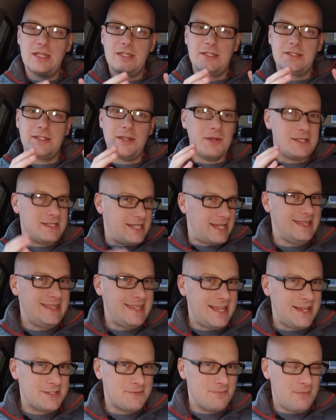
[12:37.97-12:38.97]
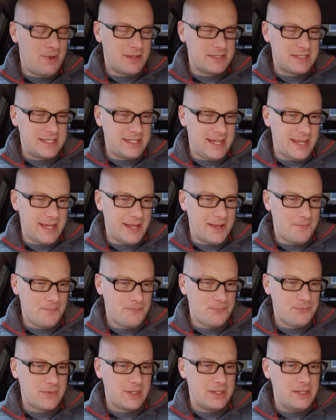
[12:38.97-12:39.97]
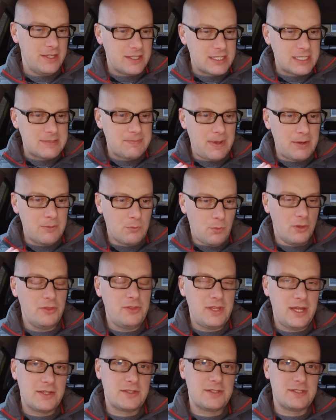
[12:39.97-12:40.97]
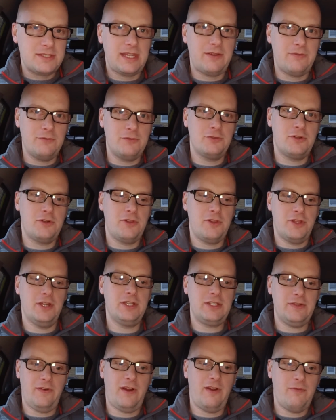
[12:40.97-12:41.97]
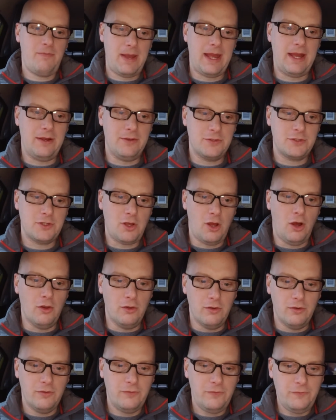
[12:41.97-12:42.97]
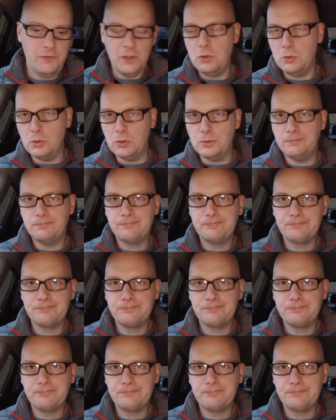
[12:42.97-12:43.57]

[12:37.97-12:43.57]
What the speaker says: So at 10,000 miles a year, you're going to spend £1,735 on fuel.